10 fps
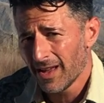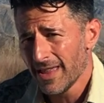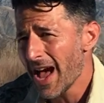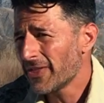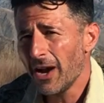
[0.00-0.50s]

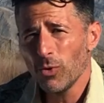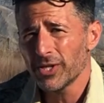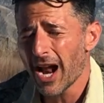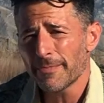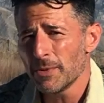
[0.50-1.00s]
not that I
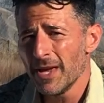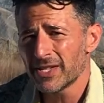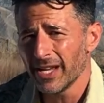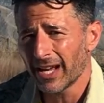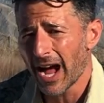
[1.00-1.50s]
wasn't
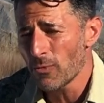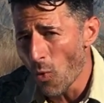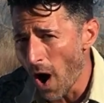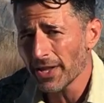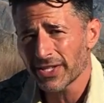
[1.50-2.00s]
optimistic. I
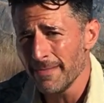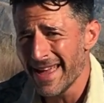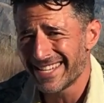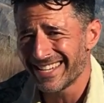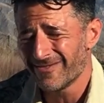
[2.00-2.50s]
want to
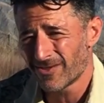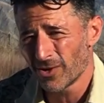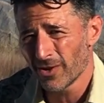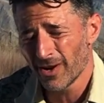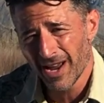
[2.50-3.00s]
make it
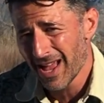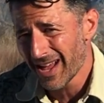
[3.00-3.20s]
further.